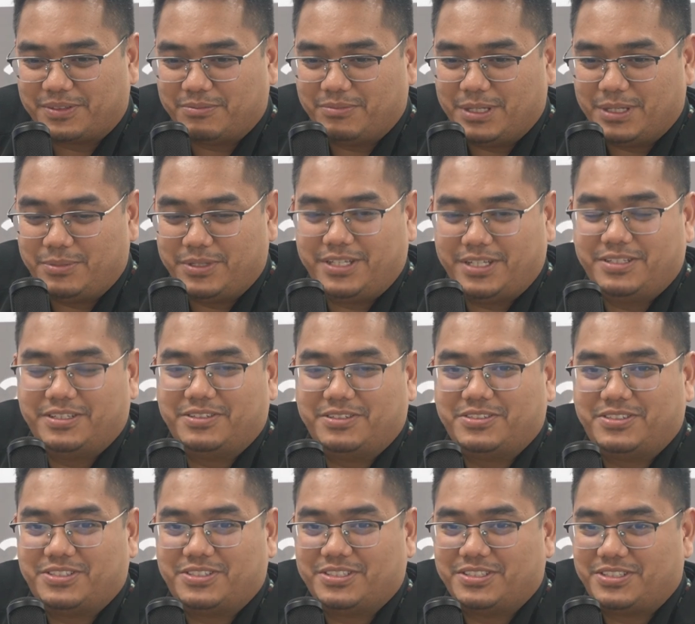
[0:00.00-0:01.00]
Maybe in the
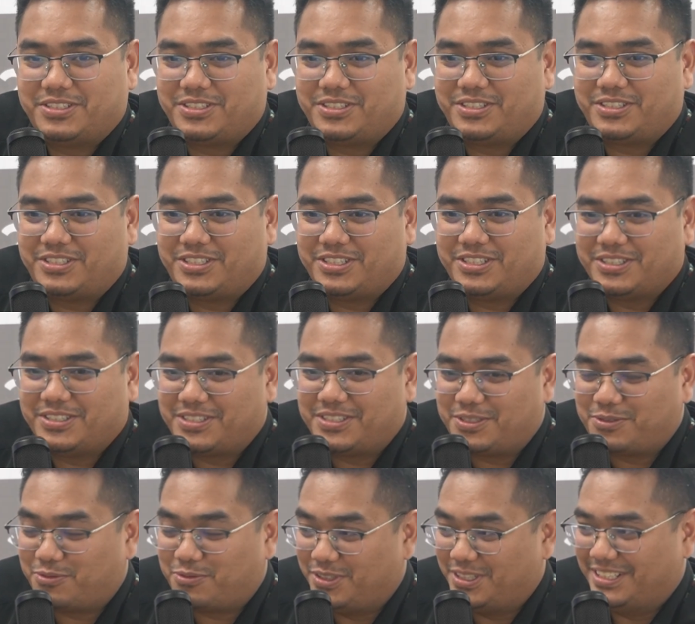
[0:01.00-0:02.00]
research
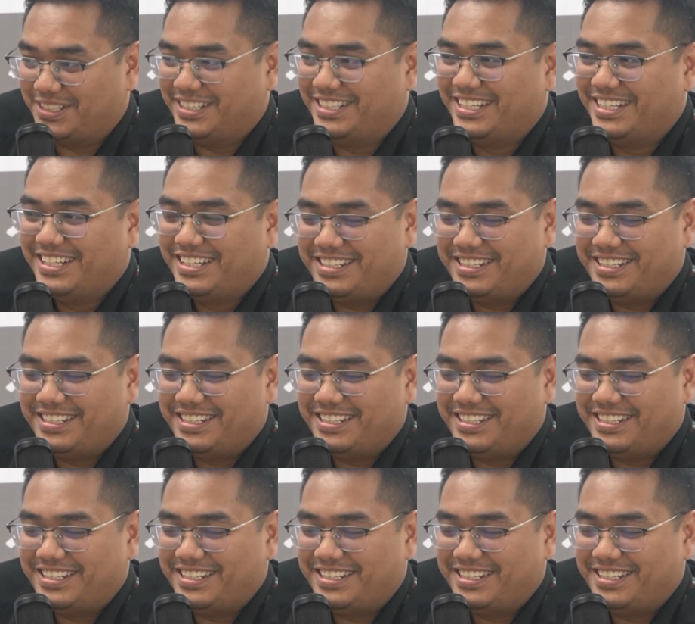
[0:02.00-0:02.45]
researchers feel